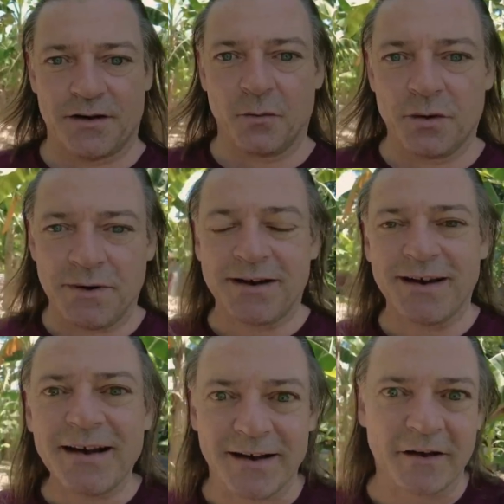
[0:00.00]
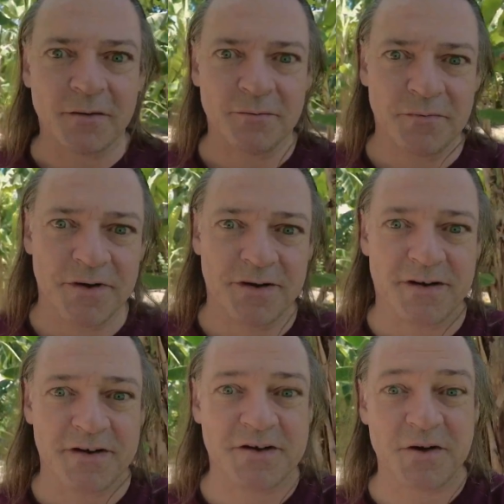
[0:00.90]
they want to make it illegal
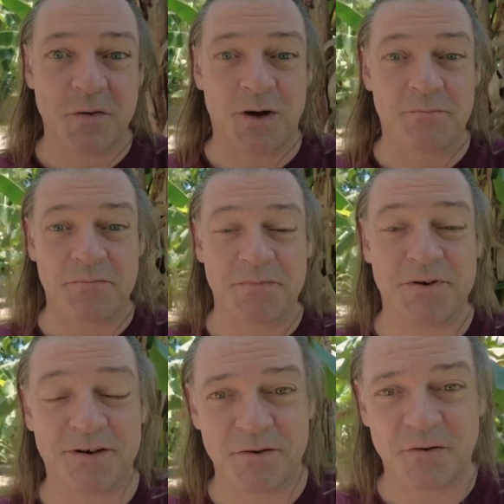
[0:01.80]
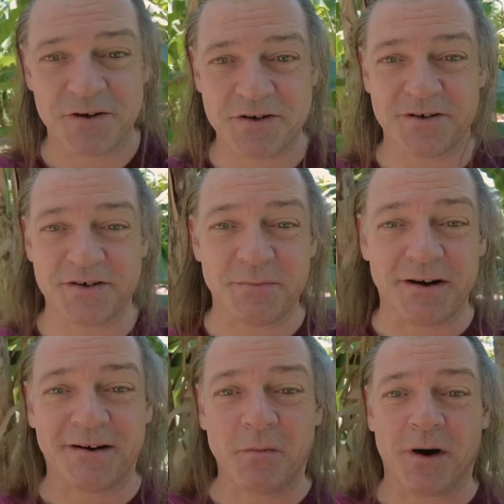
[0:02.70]
to, you know, criticise them
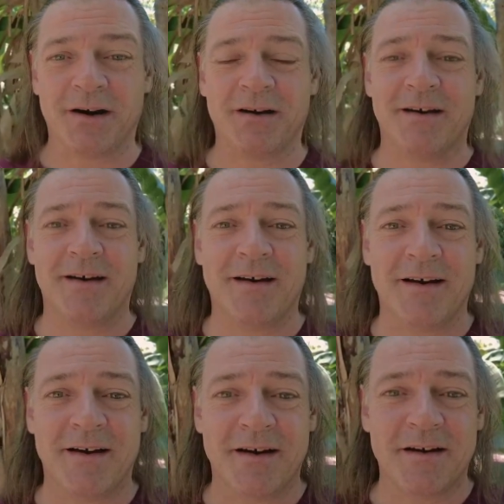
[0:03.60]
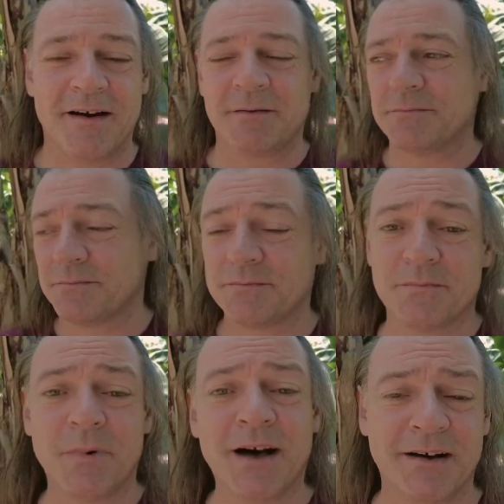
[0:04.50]
in any way. Now,
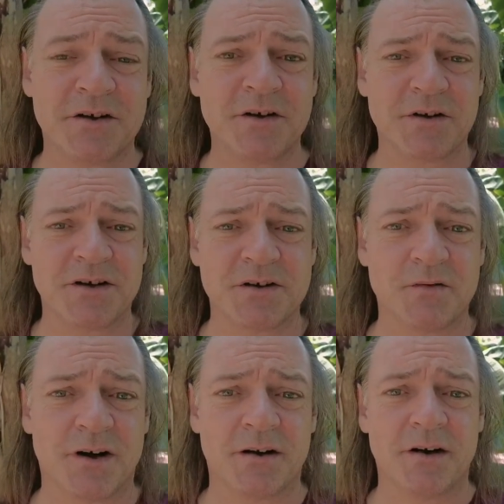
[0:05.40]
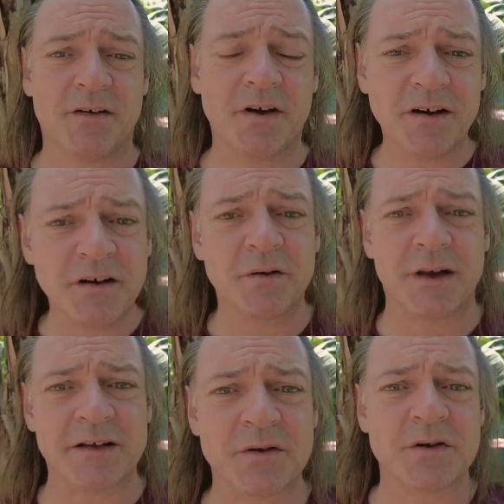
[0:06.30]
My attitude is, right, if you're going to do
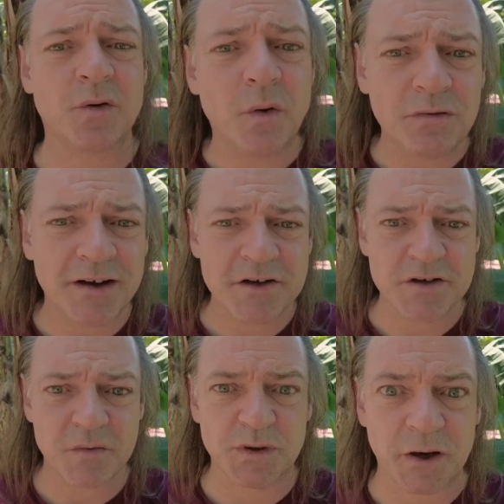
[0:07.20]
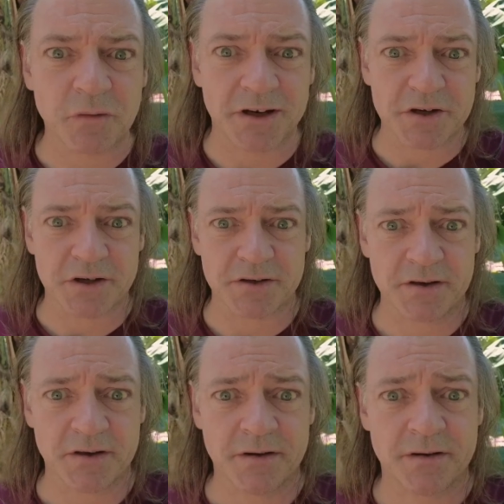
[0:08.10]
that, do it to all religions or no religions.
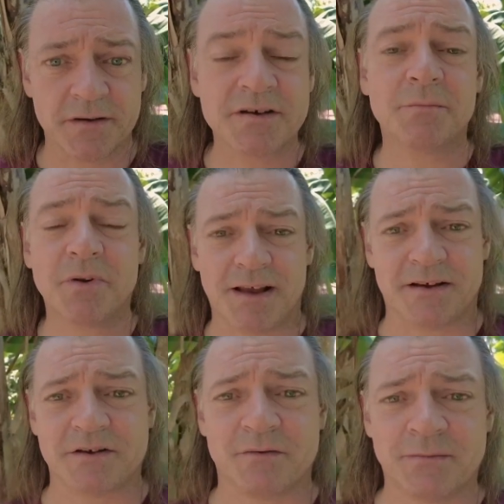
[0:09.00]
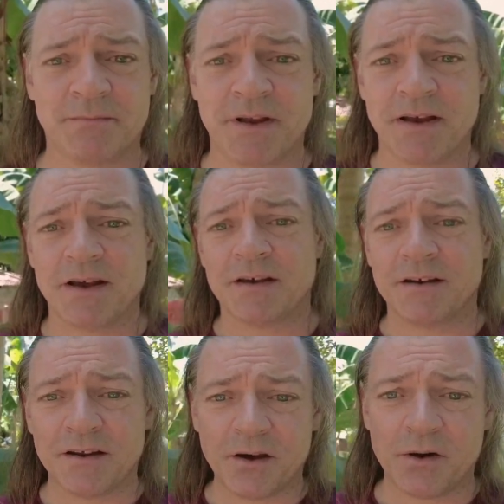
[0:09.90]
Simple as, right?
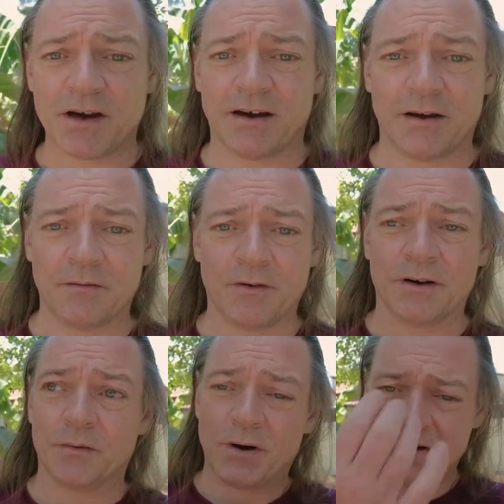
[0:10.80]
Now, the UK, right, the